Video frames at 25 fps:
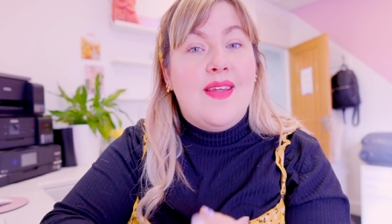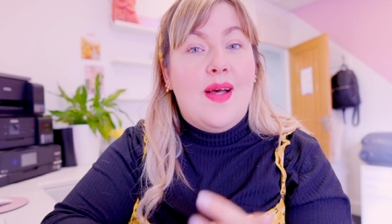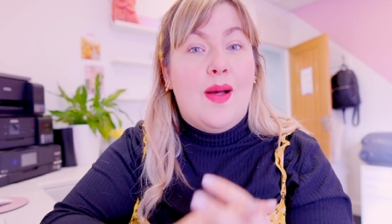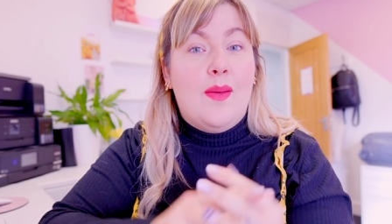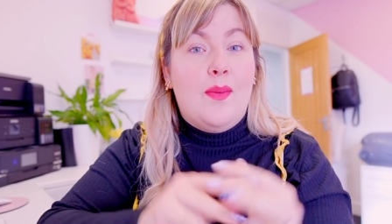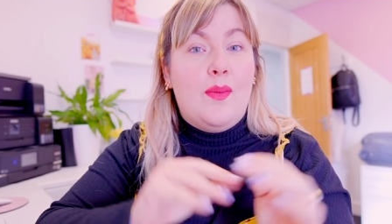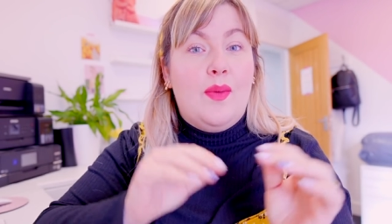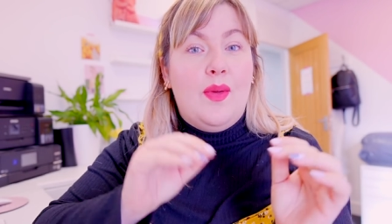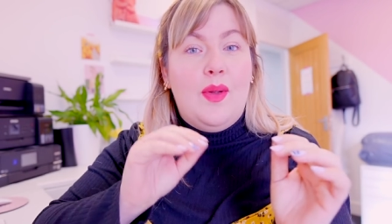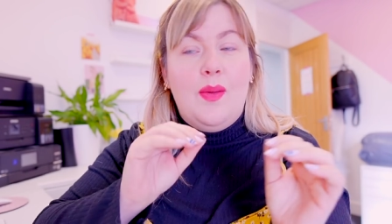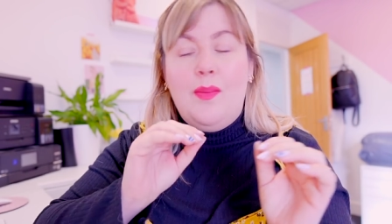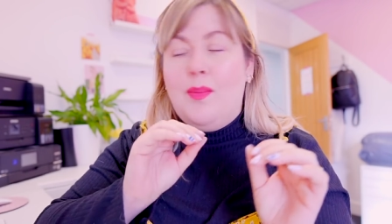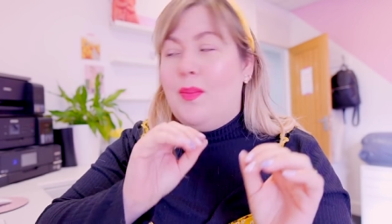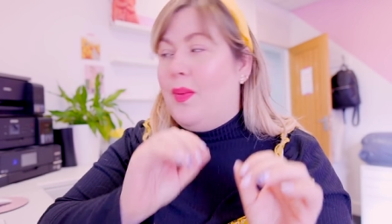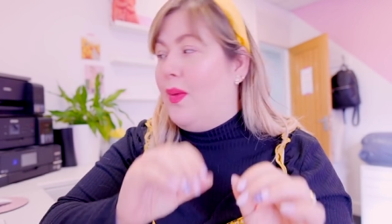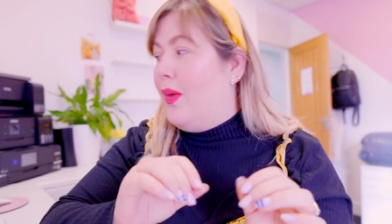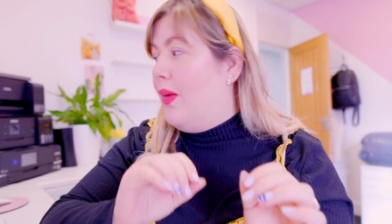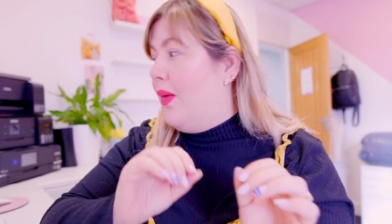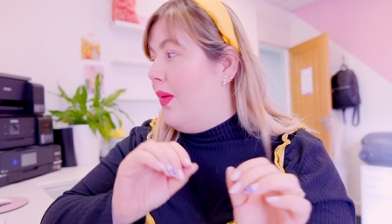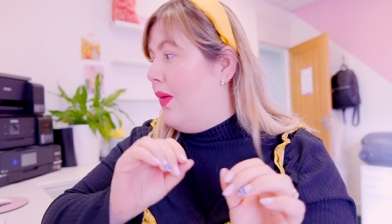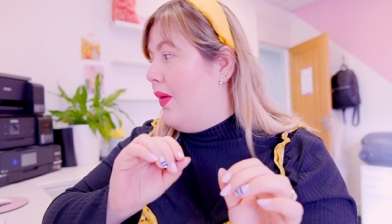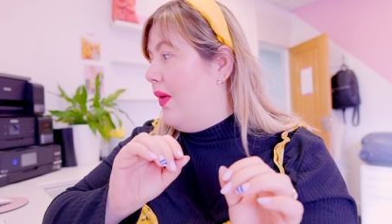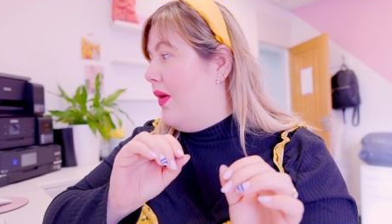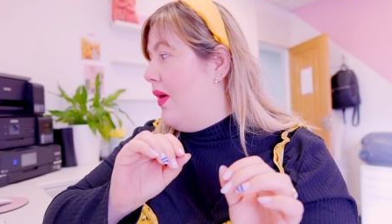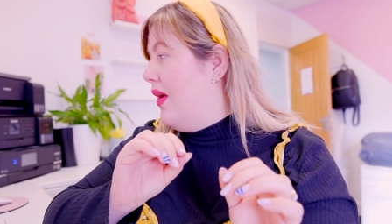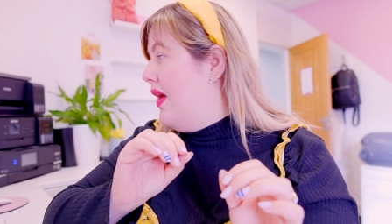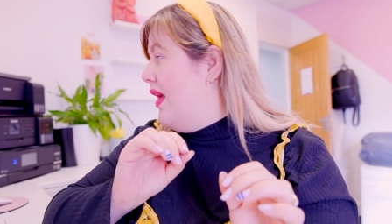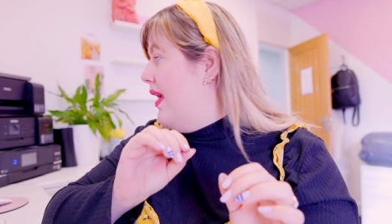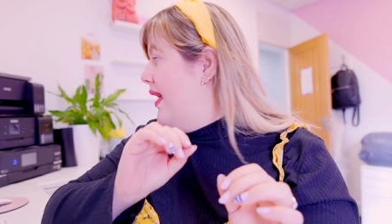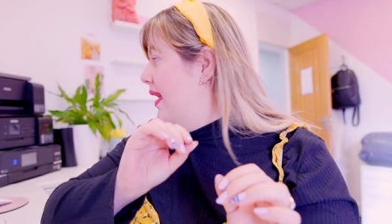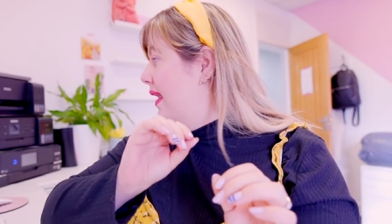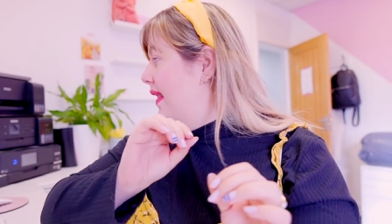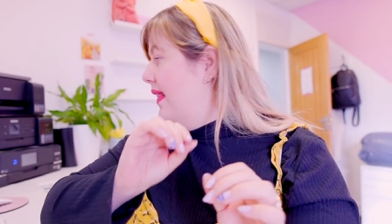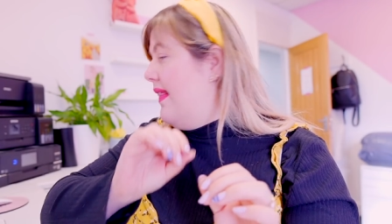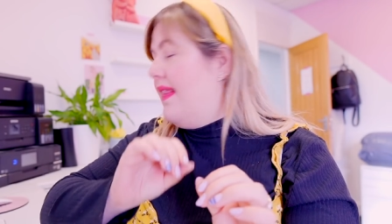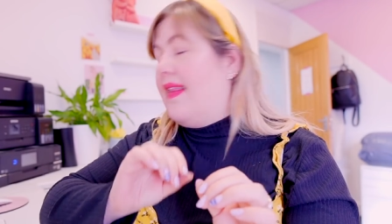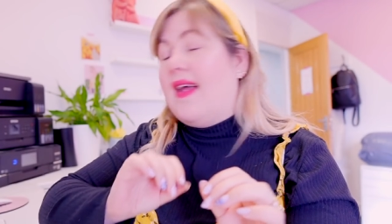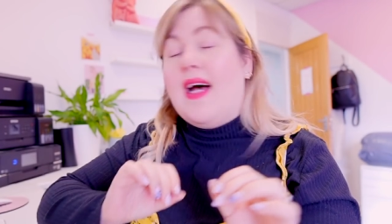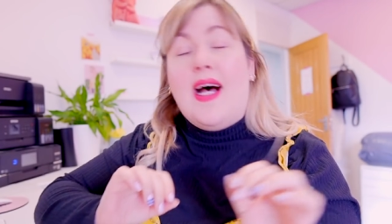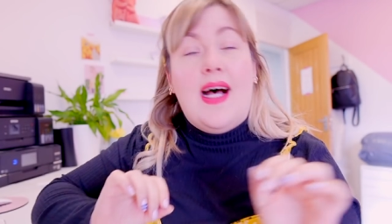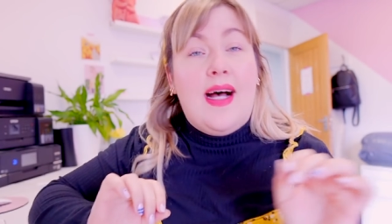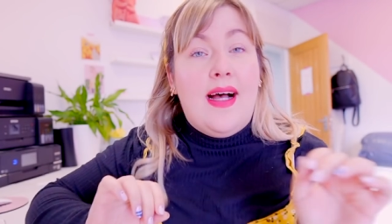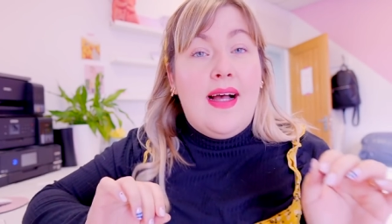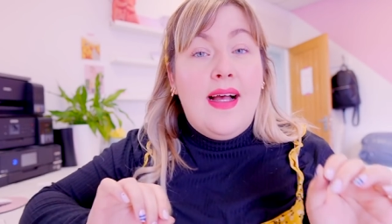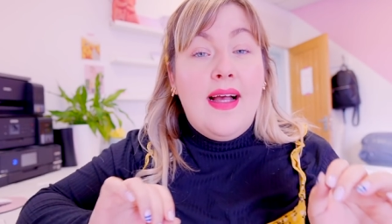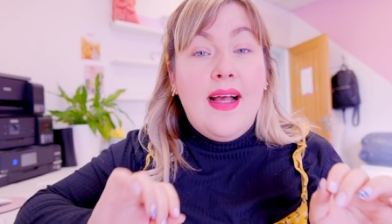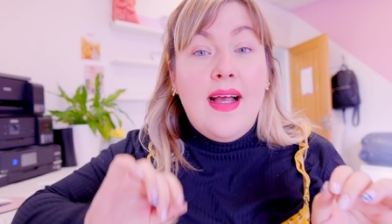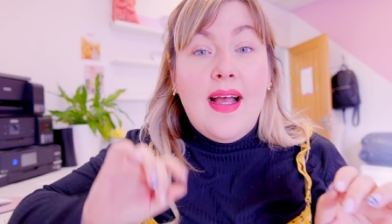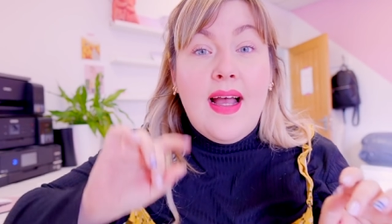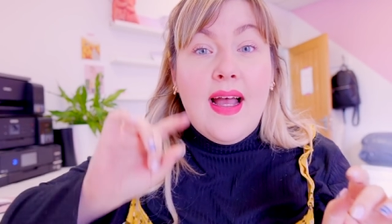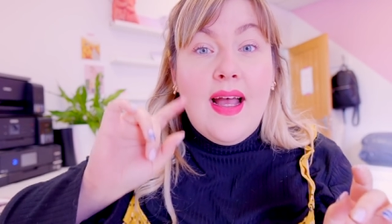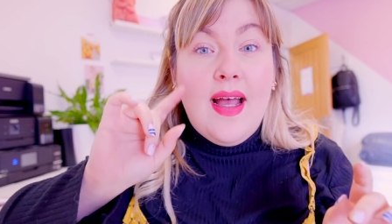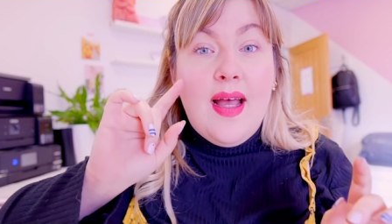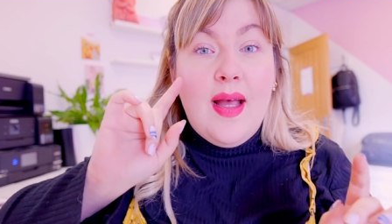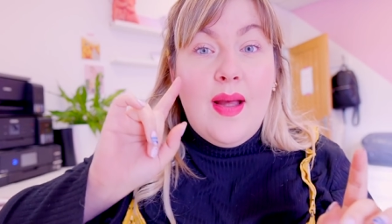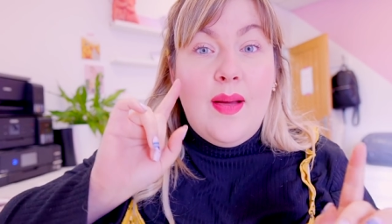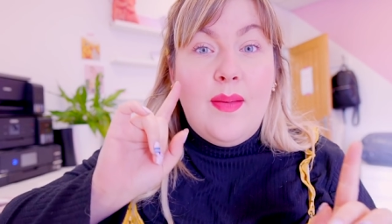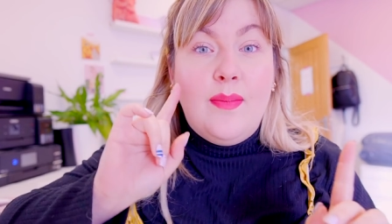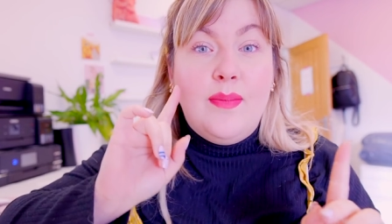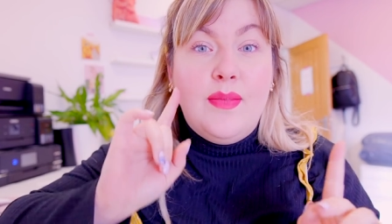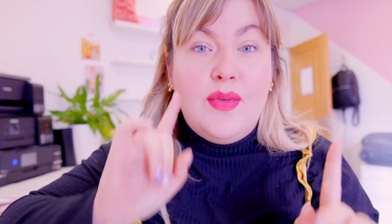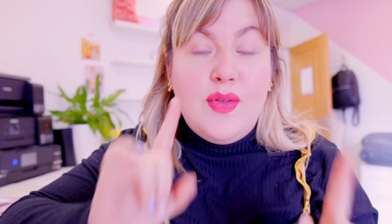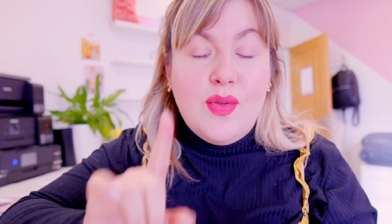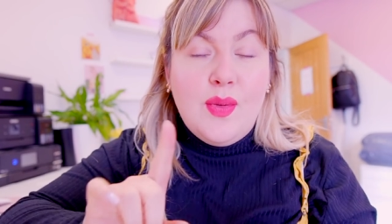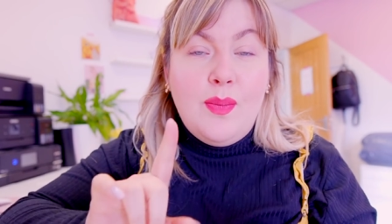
So I'm gonna put that um,